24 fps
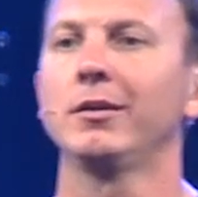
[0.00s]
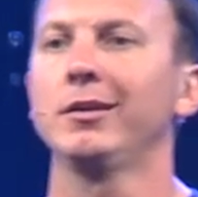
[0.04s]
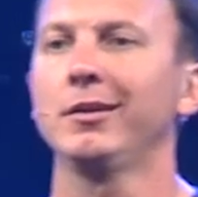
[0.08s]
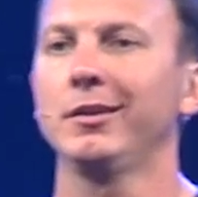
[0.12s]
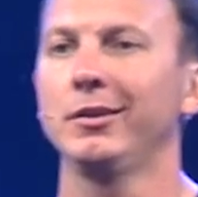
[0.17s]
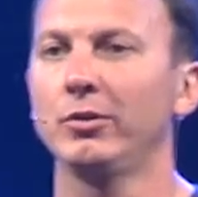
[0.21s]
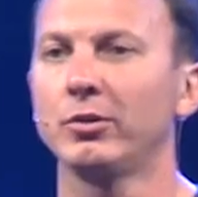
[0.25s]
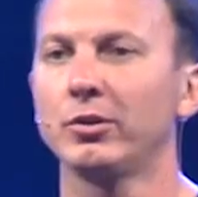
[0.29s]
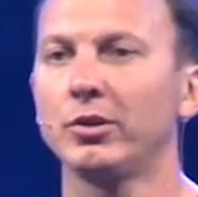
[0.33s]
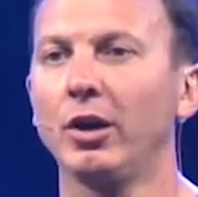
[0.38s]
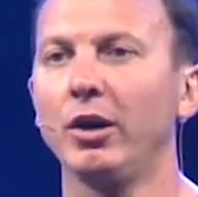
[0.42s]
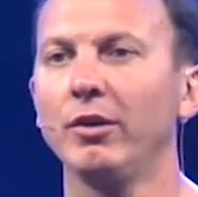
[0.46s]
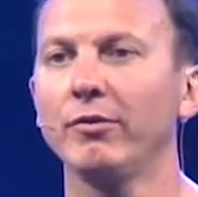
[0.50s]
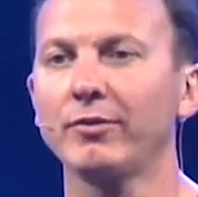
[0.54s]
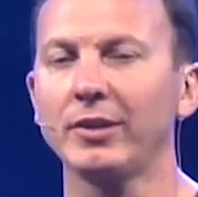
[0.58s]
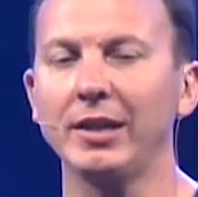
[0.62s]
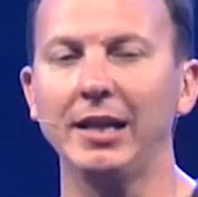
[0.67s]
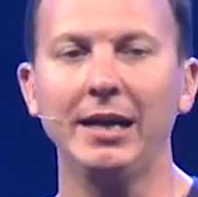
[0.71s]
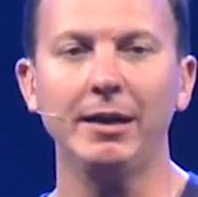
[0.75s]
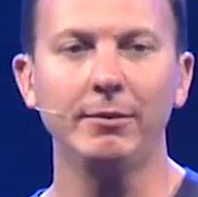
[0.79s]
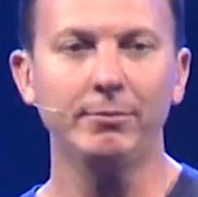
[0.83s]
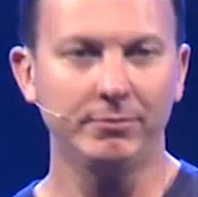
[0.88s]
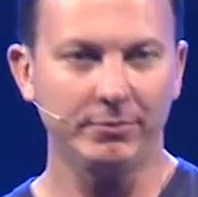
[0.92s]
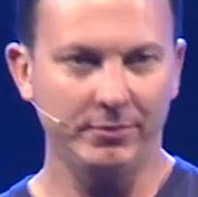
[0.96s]
a little golf
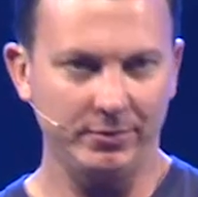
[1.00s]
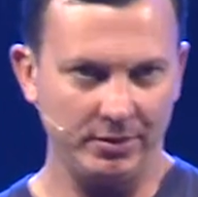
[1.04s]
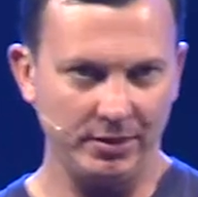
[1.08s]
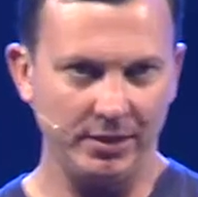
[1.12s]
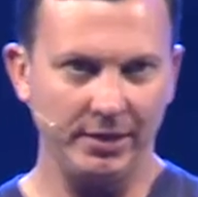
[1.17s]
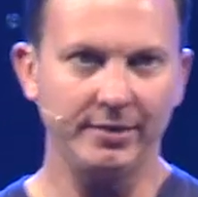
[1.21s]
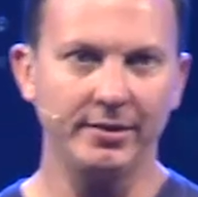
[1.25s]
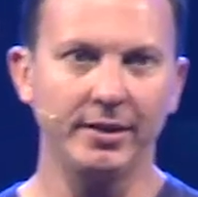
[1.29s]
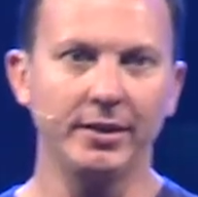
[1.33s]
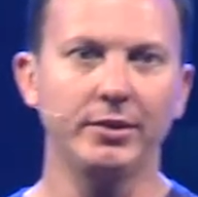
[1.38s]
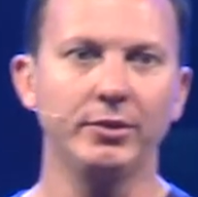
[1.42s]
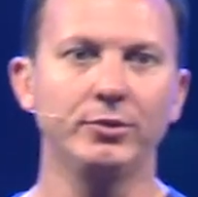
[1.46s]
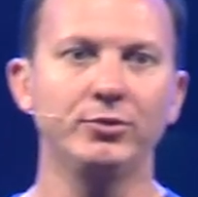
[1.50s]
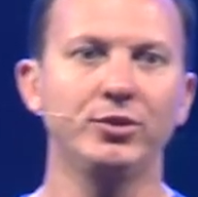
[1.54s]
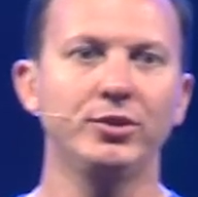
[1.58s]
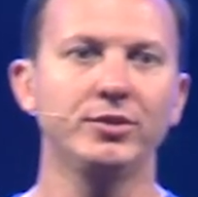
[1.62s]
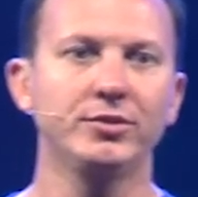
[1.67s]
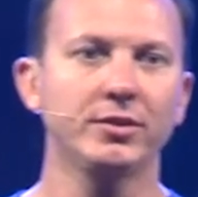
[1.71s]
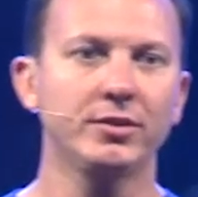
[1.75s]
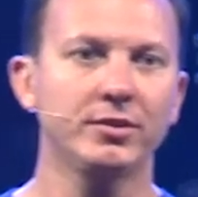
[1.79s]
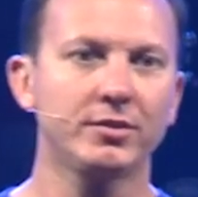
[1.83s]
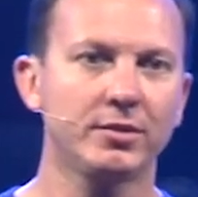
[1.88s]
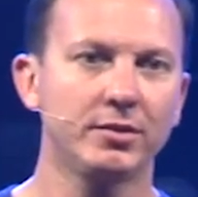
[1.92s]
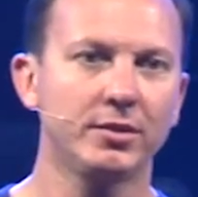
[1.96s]
clap. They're like, thank you,
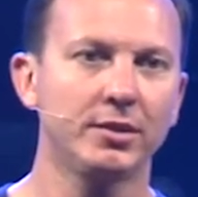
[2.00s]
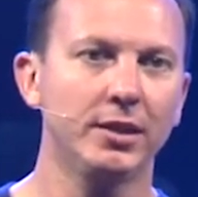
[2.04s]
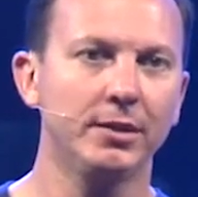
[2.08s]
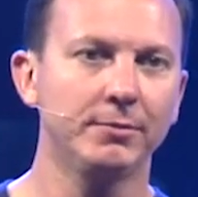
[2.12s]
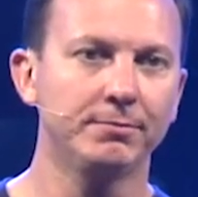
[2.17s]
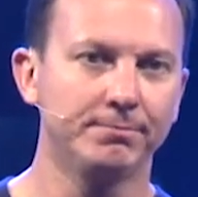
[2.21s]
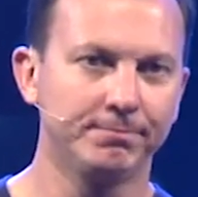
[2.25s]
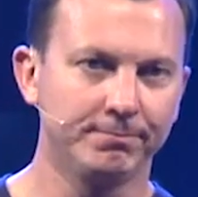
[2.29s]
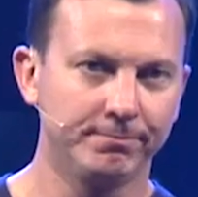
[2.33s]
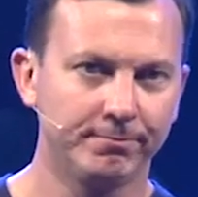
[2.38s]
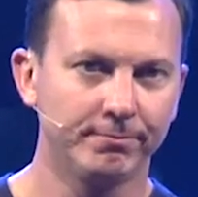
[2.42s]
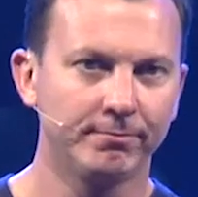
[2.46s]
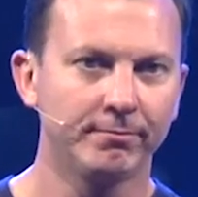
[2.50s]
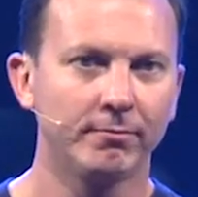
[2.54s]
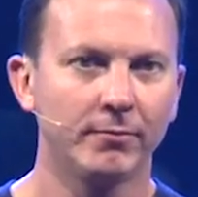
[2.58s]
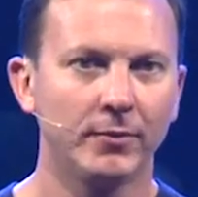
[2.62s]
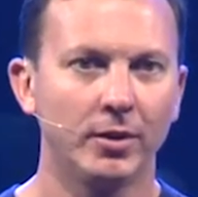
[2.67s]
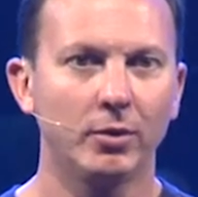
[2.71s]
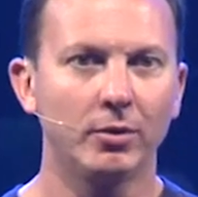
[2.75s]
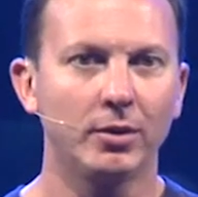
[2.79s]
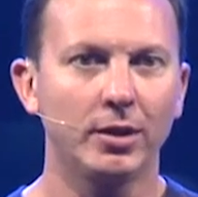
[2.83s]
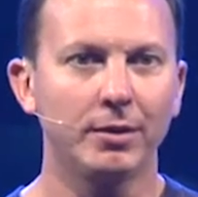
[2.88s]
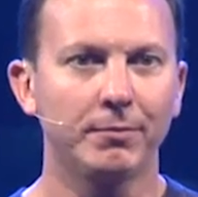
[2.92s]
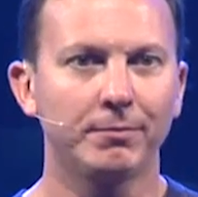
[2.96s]
Jesus. Yeah.
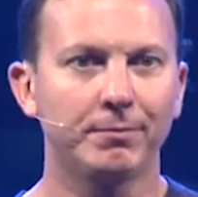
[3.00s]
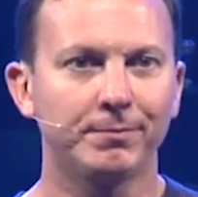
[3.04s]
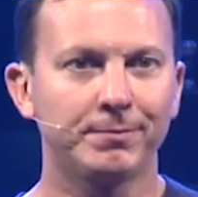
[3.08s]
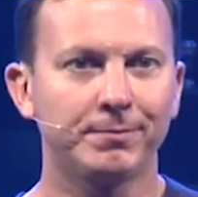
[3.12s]
Okay.